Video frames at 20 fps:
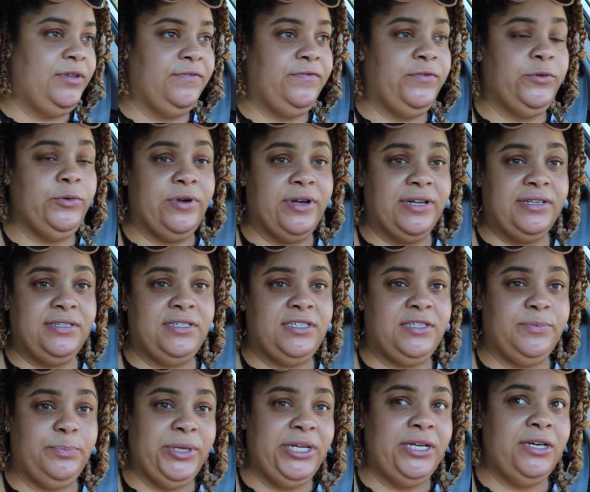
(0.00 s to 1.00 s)
The food could
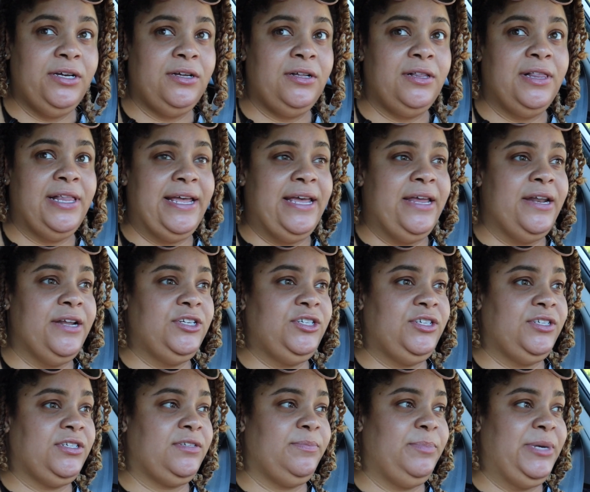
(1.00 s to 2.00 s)
spill and it's
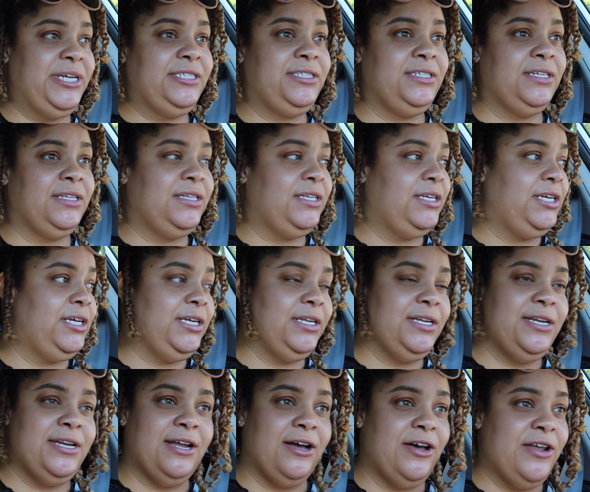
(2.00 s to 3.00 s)
just basically
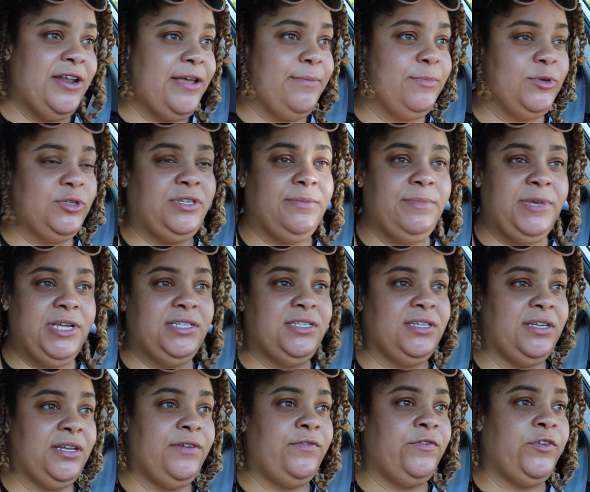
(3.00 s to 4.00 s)
unable to be
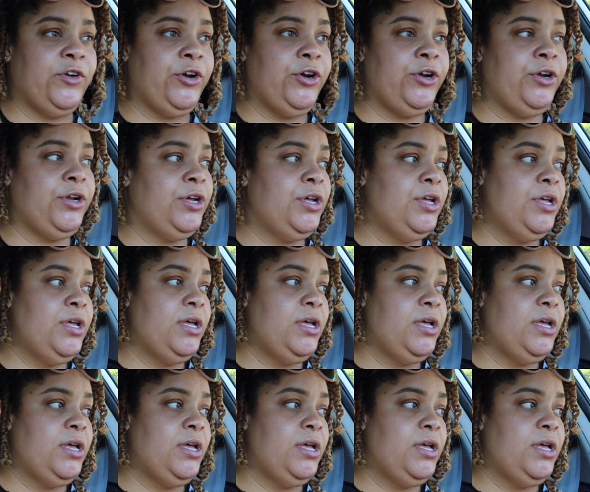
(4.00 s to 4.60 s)
delivered.